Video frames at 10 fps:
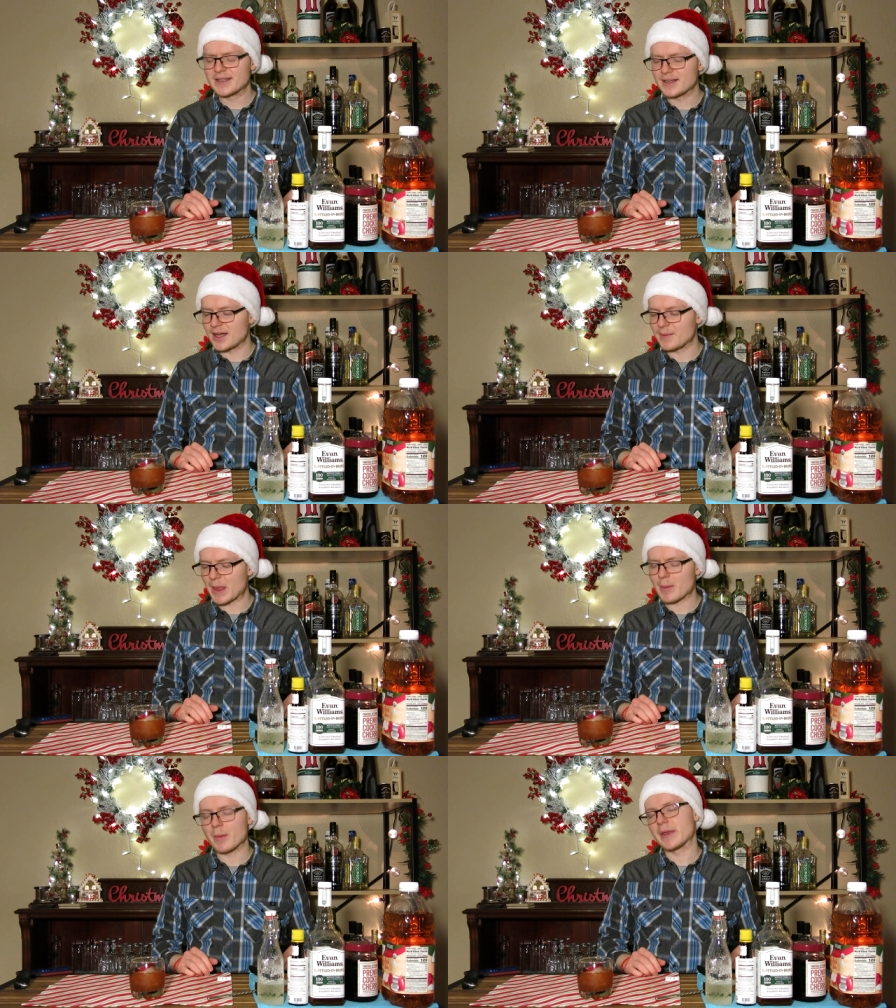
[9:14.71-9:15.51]

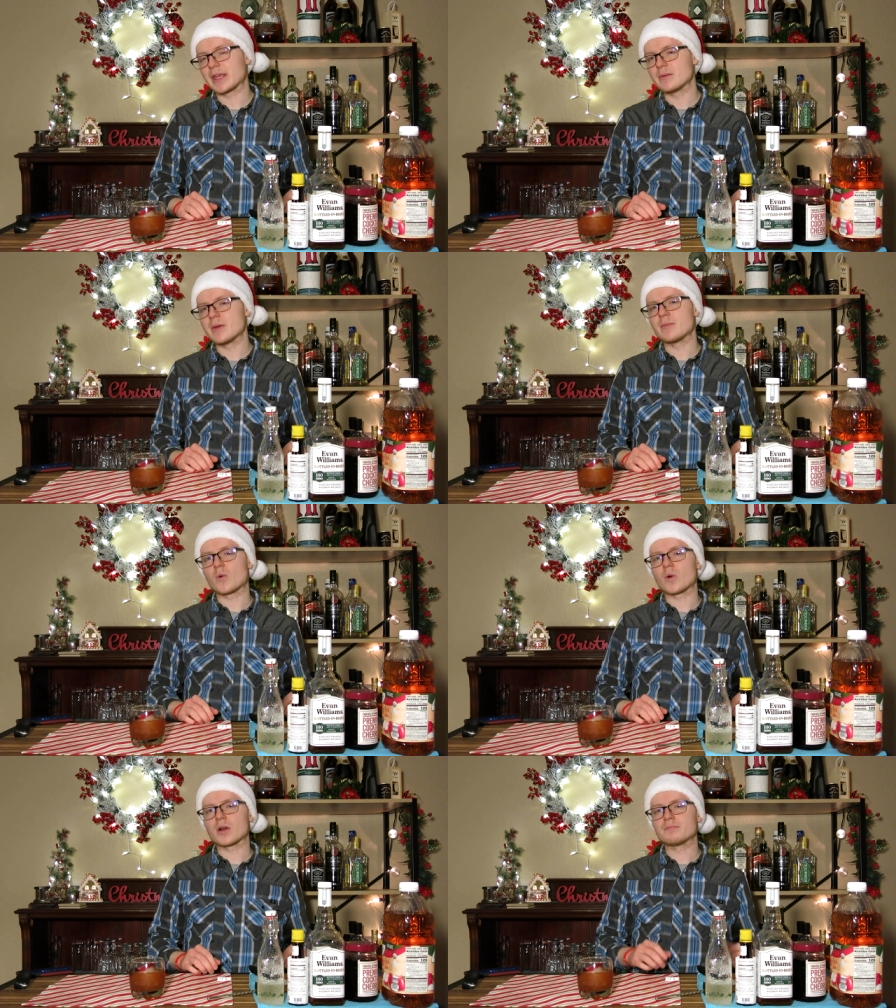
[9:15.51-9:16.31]
That might make it a bit
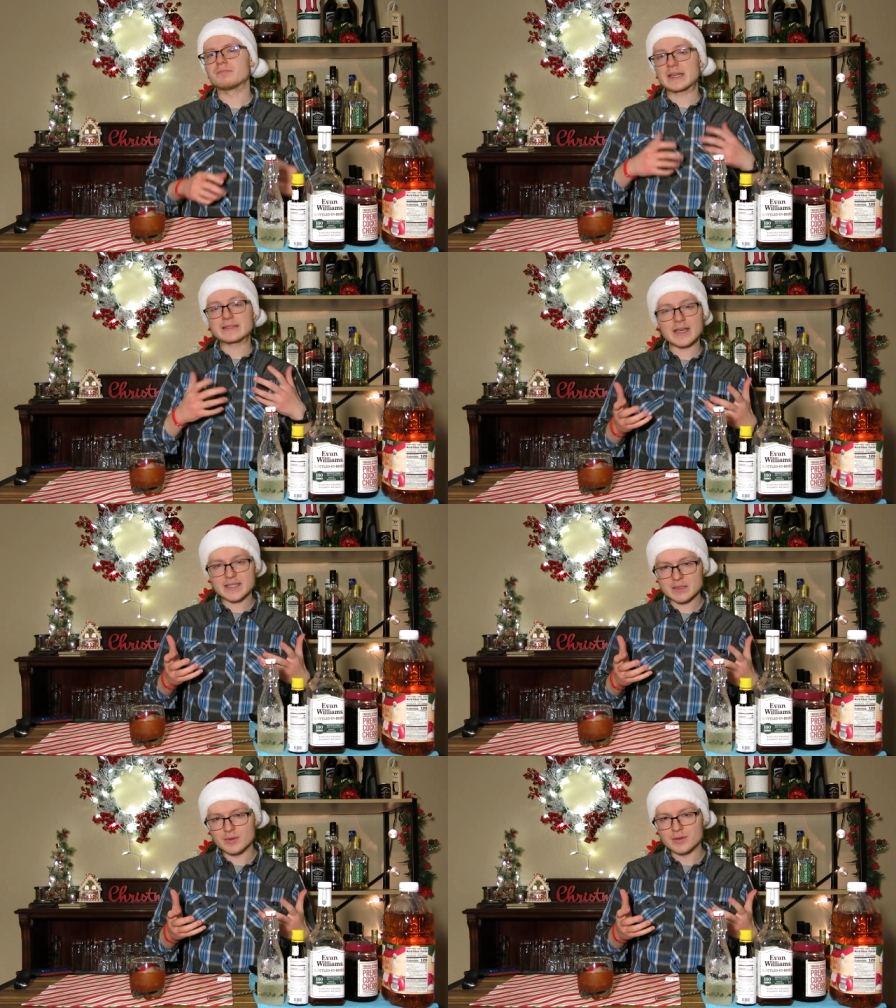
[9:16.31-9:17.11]
more
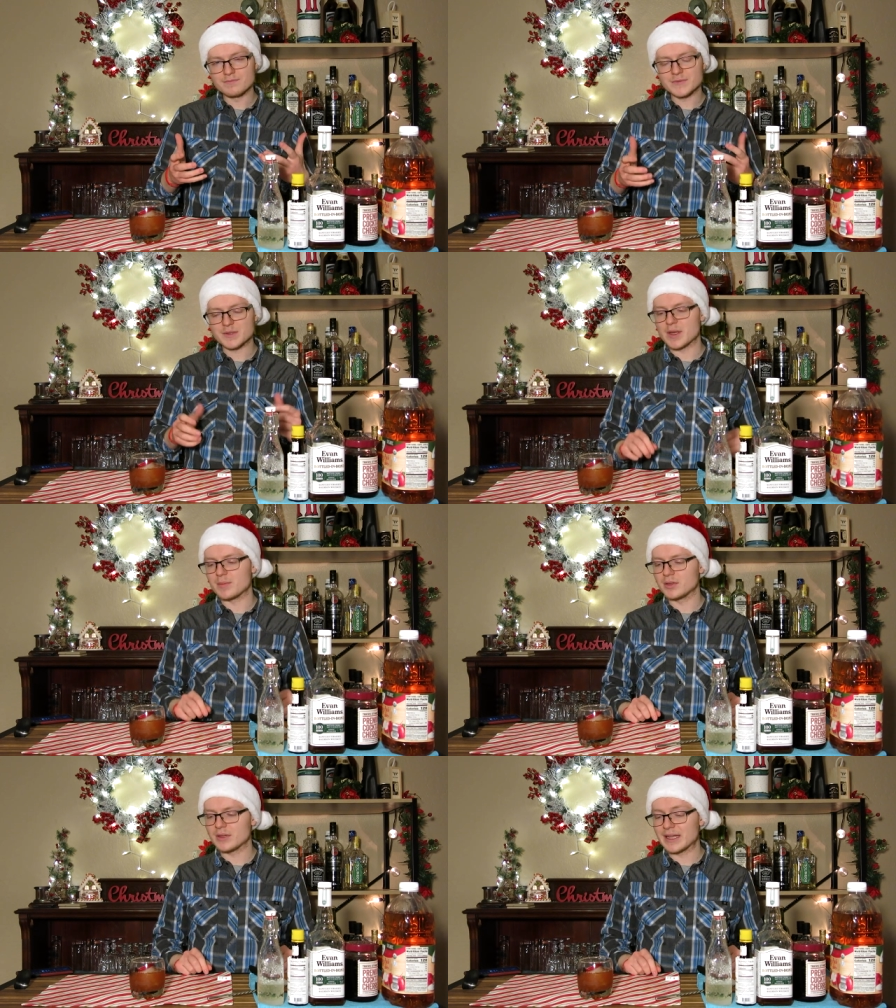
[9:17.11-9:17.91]
accessible to
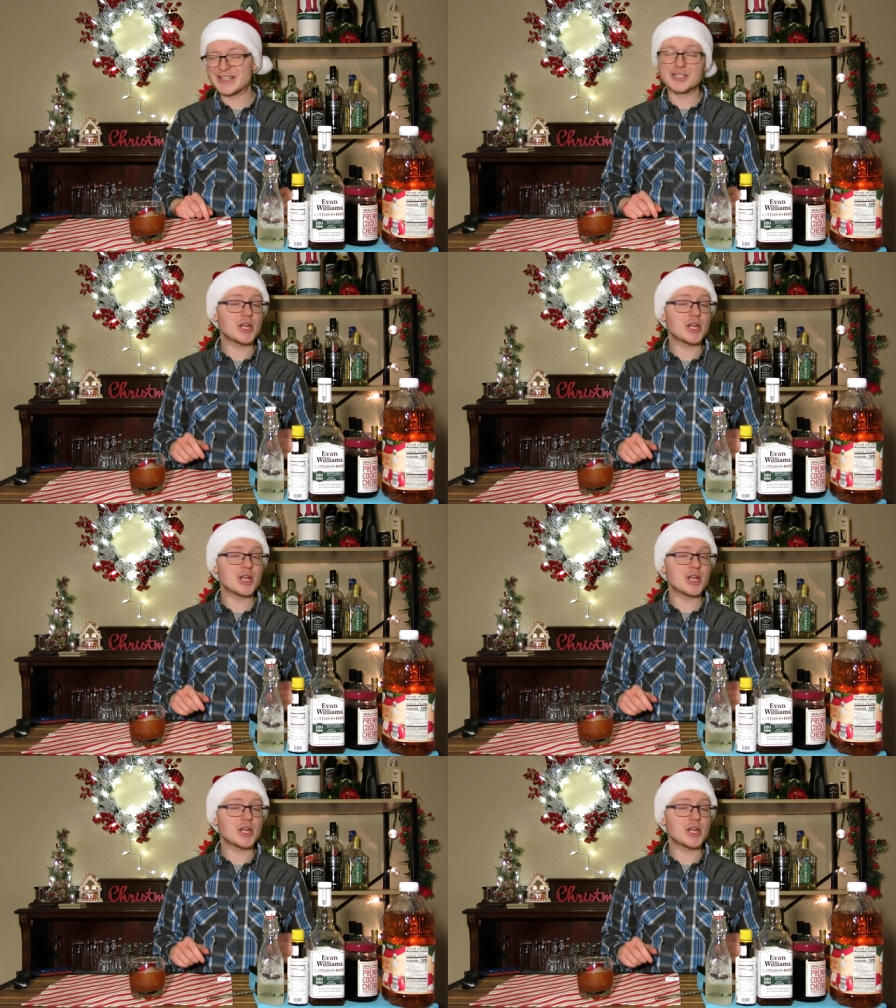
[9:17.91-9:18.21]
people, and in